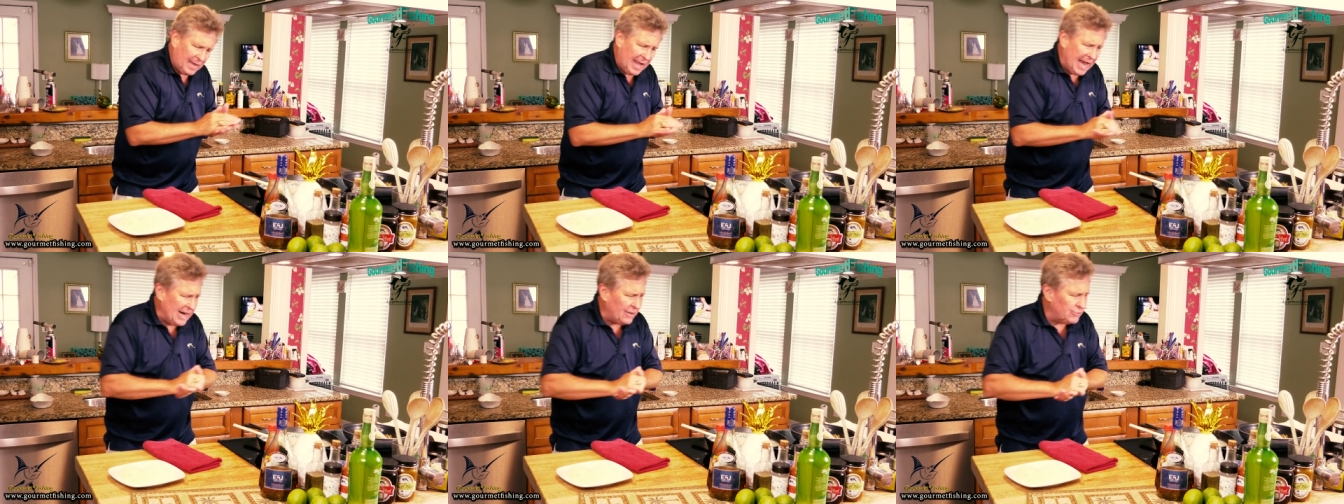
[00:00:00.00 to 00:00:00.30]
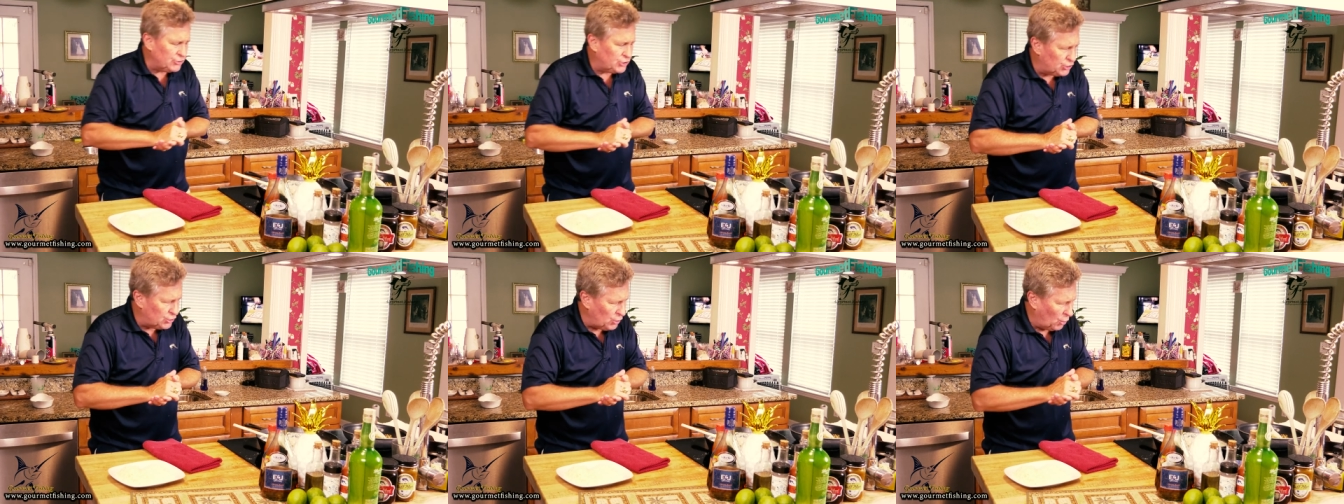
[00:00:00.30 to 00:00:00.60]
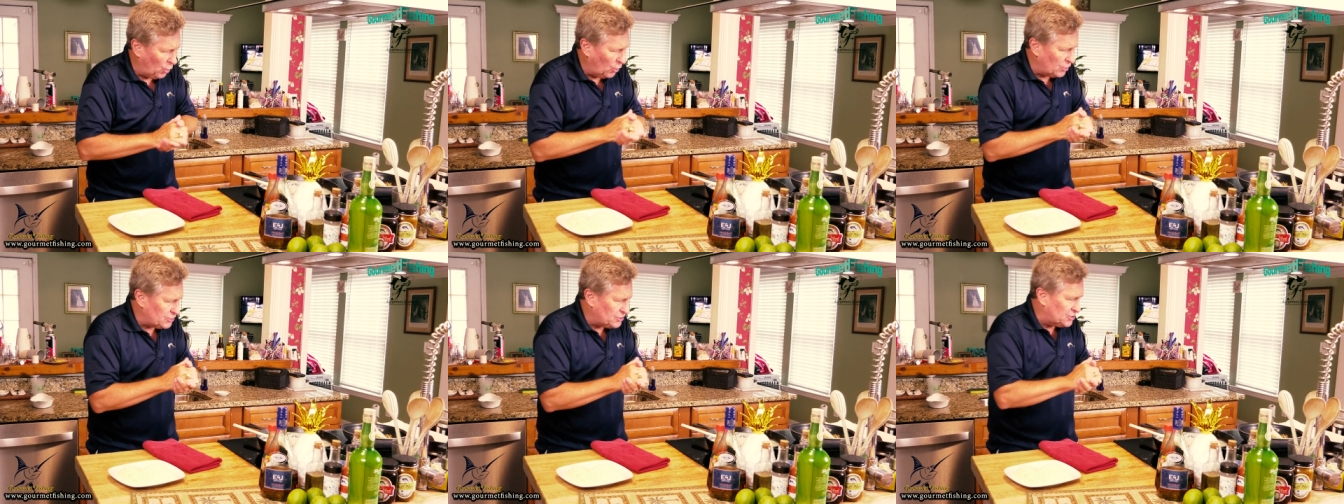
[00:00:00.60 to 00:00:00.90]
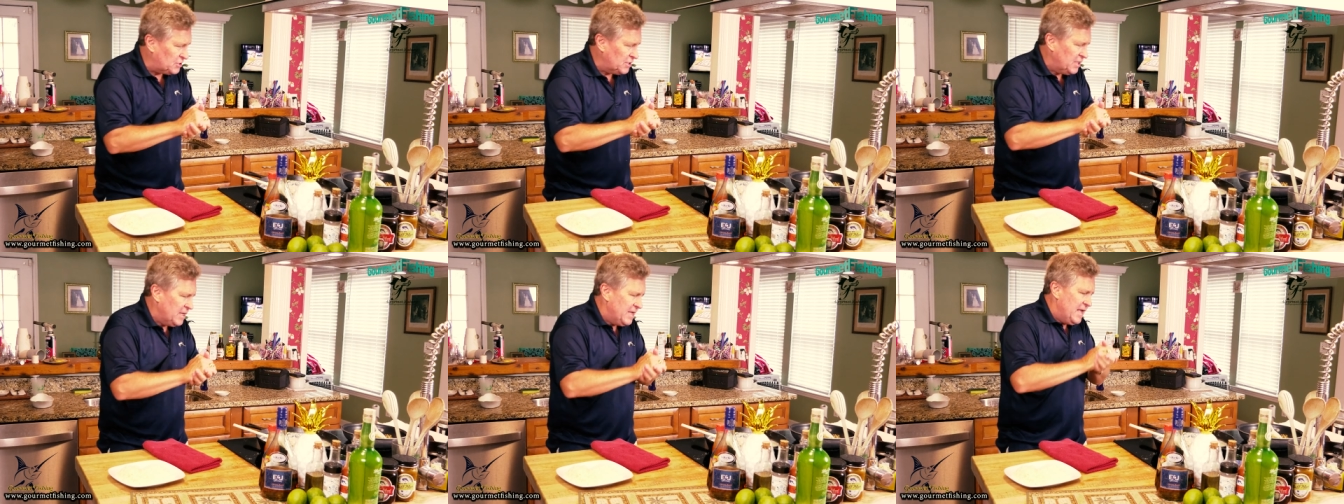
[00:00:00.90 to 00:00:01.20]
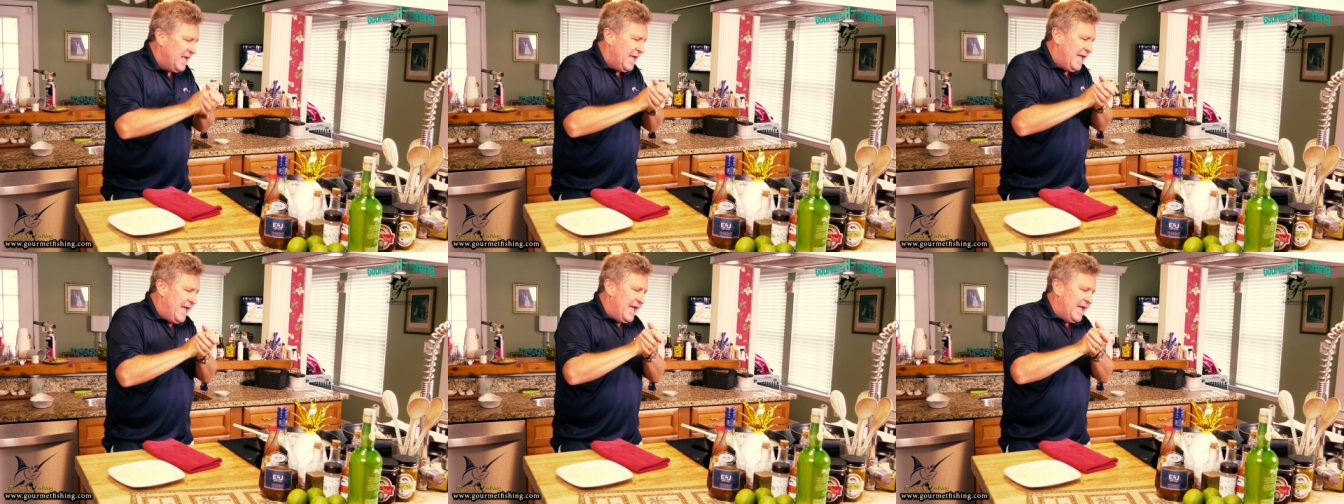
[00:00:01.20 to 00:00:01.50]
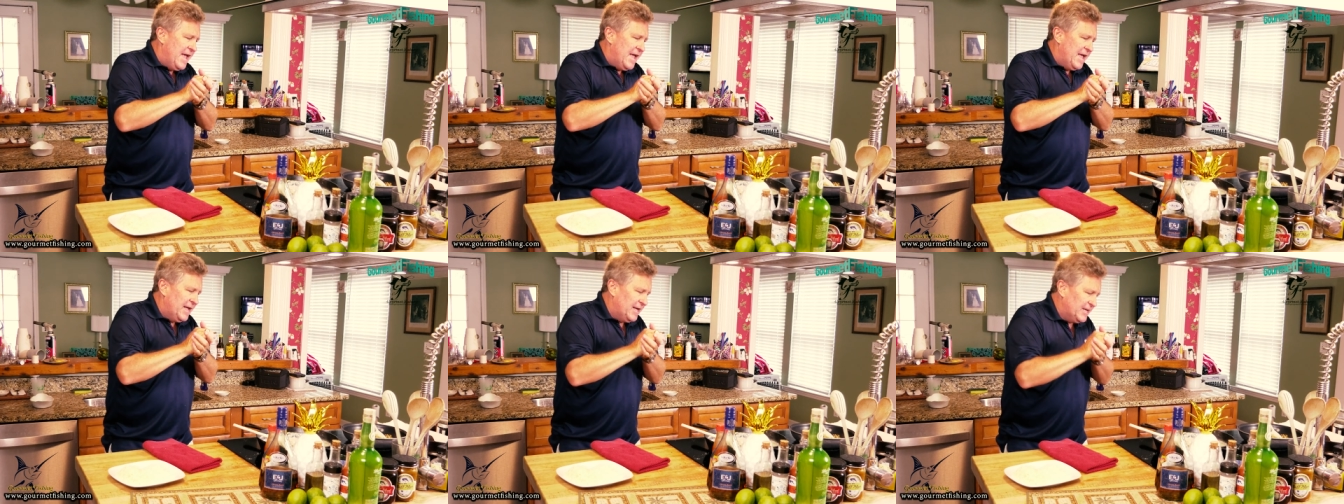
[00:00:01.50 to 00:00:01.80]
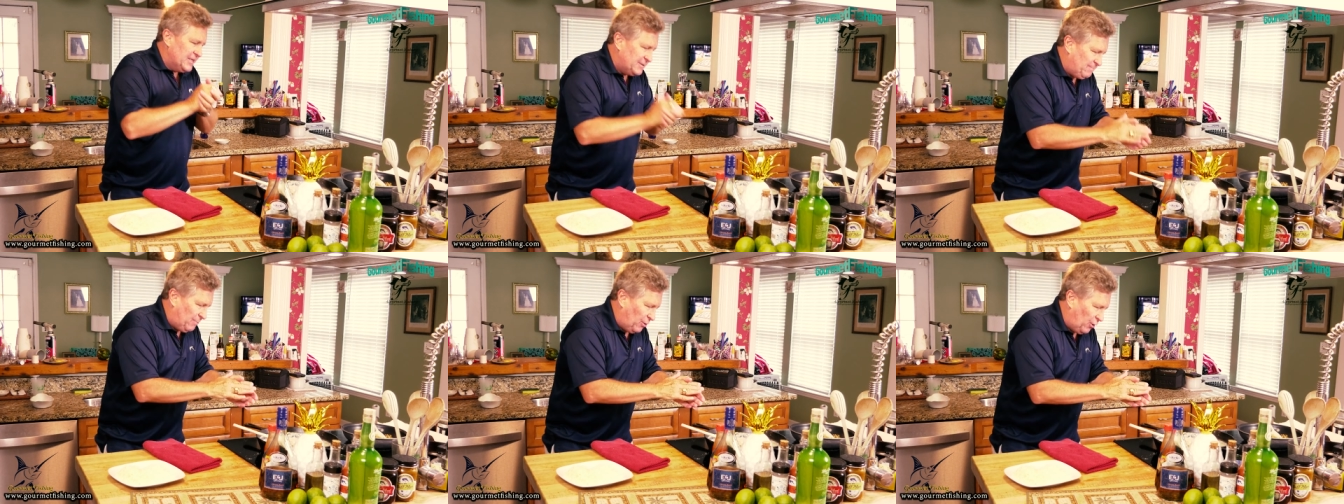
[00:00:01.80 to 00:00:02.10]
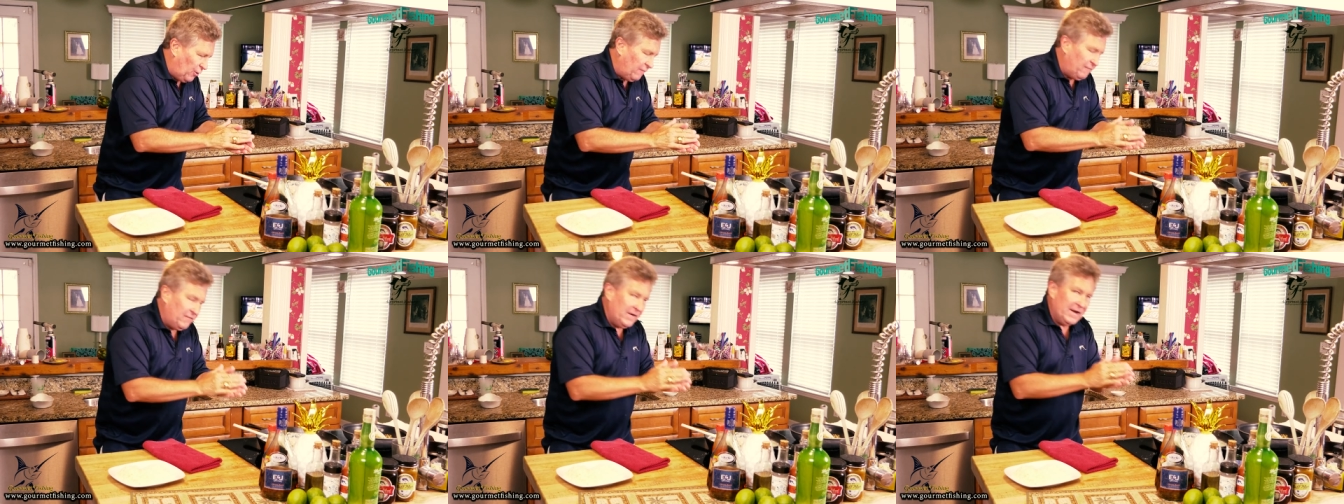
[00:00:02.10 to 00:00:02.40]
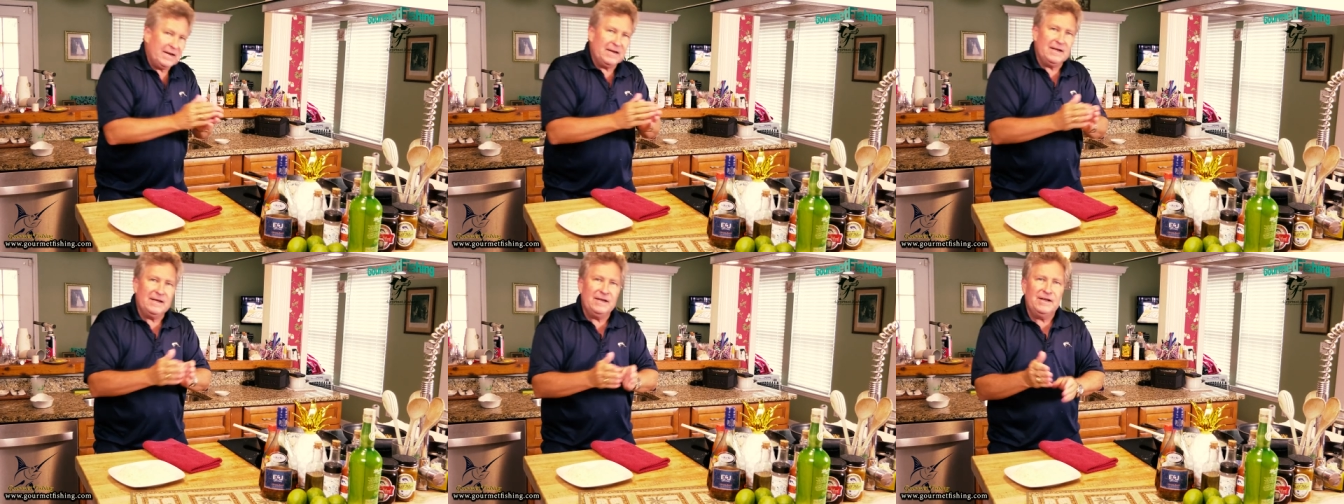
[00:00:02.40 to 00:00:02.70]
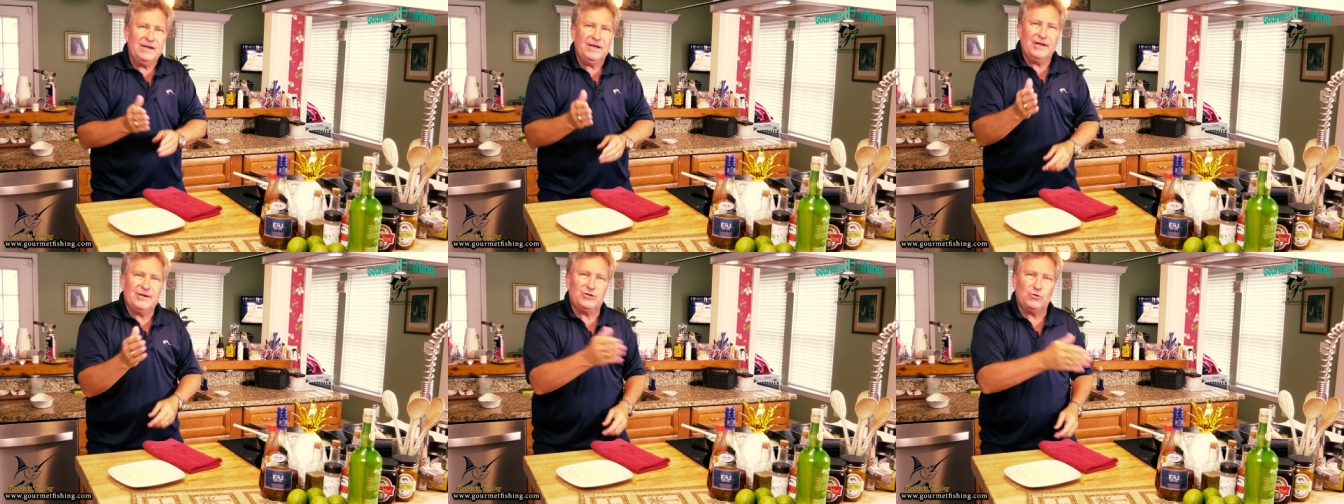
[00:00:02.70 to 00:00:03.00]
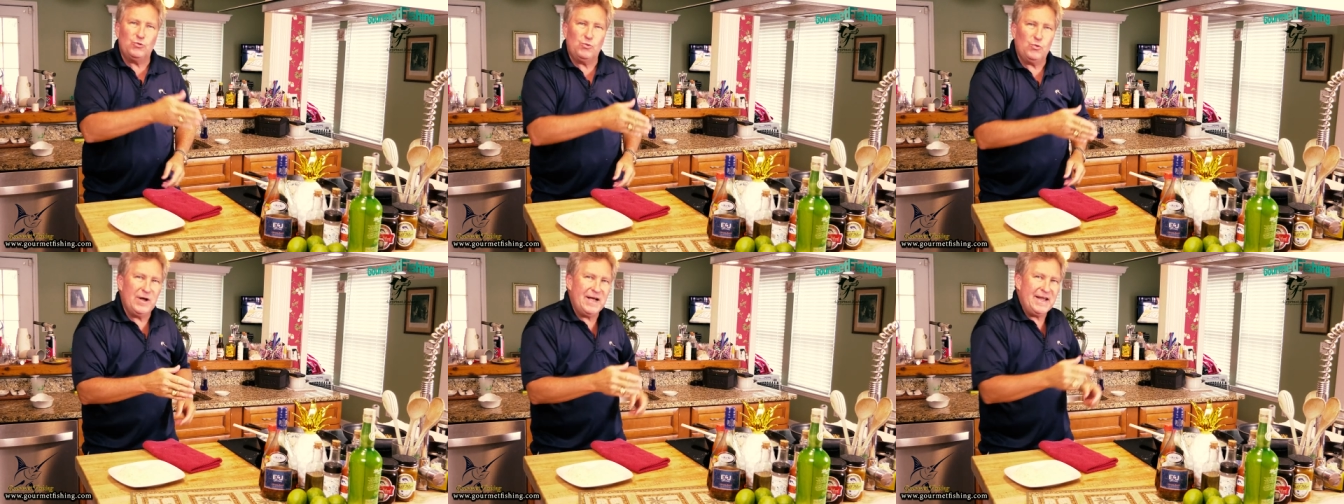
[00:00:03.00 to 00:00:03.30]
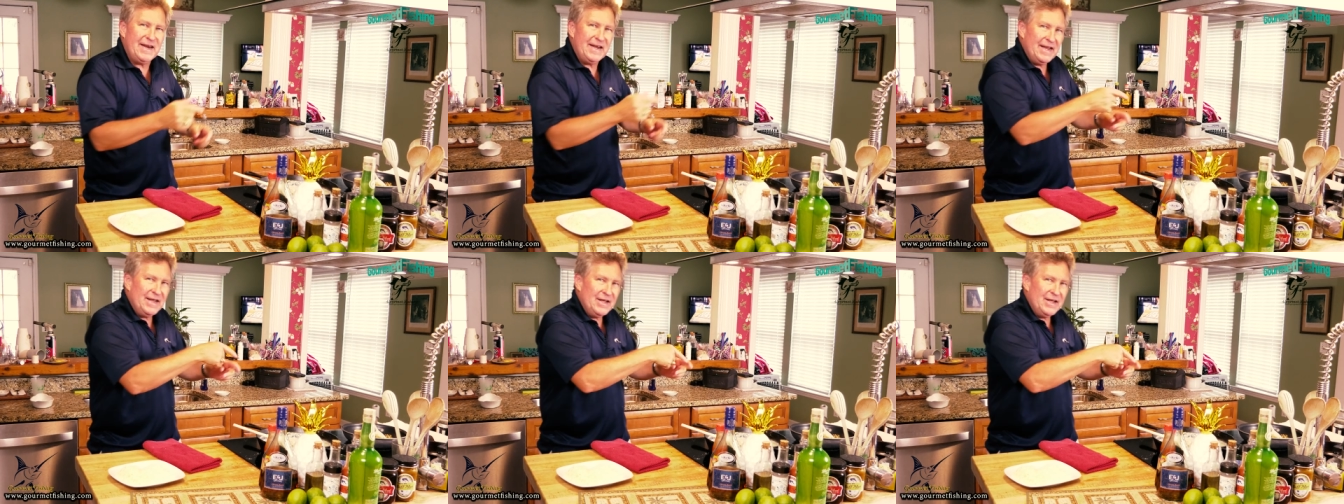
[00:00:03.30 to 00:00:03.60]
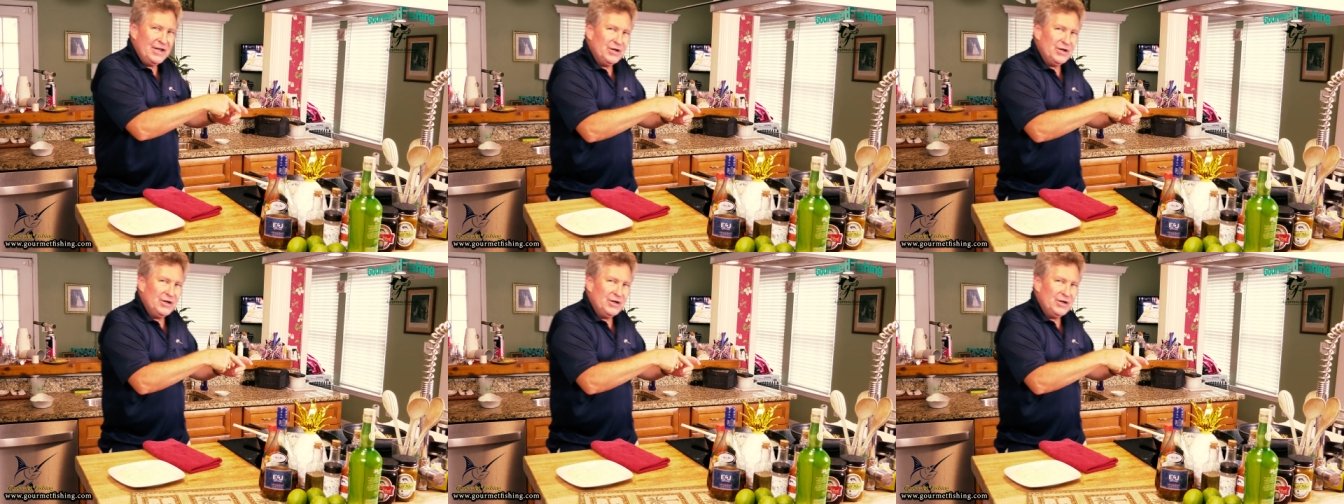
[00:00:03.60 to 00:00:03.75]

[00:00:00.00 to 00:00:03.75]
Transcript: our sauce is perfect it's ready